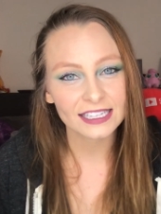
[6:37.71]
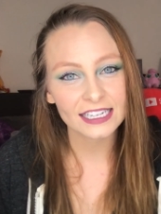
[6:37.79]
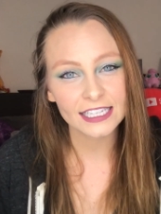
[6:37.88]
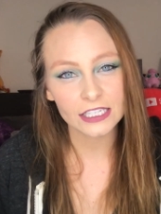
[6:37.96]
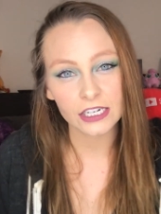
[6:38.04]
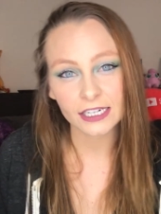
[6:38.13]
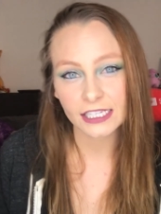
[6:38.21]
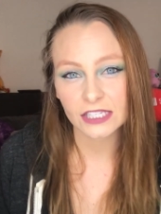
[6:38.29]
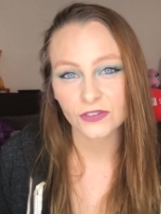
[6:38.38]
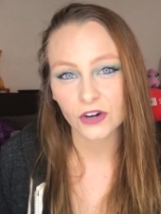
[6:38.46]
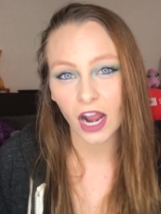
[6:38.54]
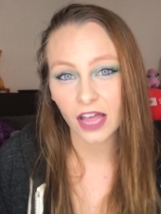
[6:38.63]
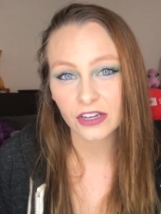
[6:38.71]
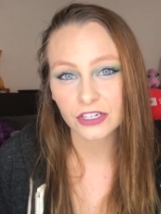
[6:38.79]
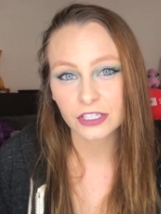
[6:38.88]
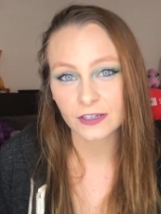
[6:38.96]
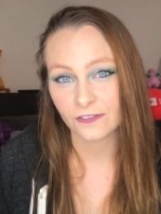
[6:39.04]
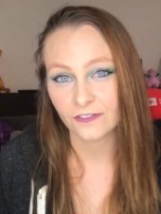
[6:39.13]
the easier it is for
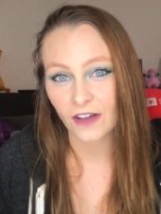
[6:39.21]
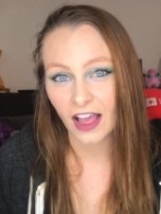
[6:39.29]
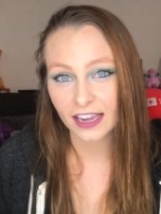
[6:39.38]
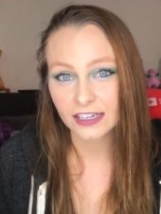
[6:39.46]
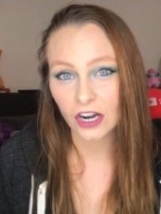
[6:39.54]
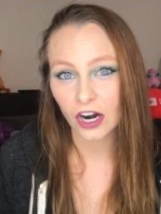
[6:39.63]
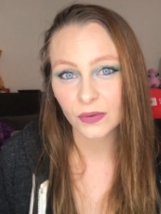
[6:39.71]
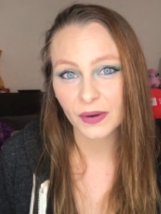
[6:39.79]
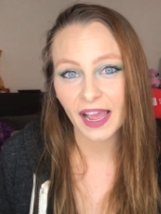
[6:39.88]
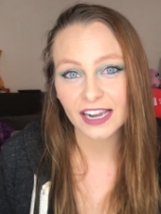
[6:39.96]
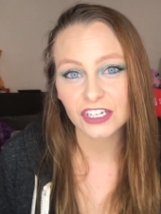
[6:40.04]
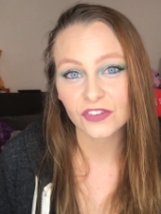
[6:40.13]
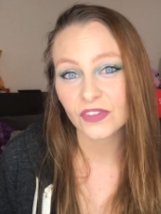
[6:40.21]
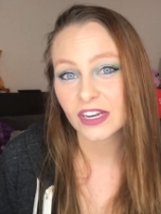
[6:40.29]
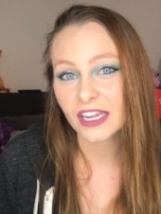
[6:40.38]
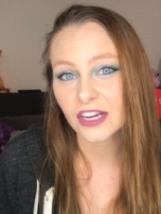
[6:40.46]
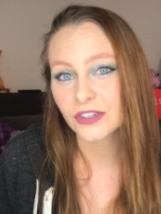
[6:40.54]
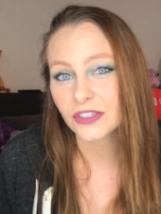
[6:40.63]
others to find our reaction
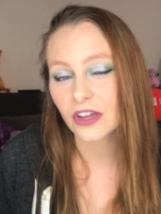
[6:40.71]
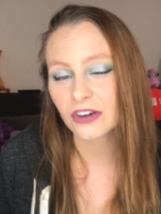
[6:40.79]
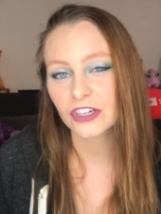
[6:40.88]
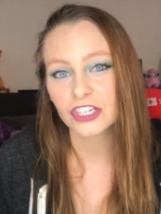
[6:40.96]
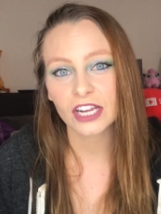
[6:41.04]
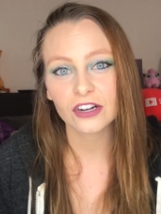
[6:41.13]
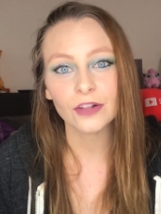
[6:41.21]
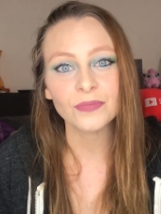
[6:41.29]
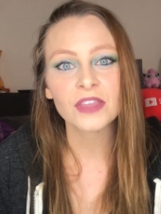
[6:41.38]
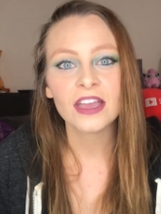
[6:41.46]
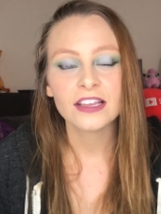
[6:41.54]
videos on our channel.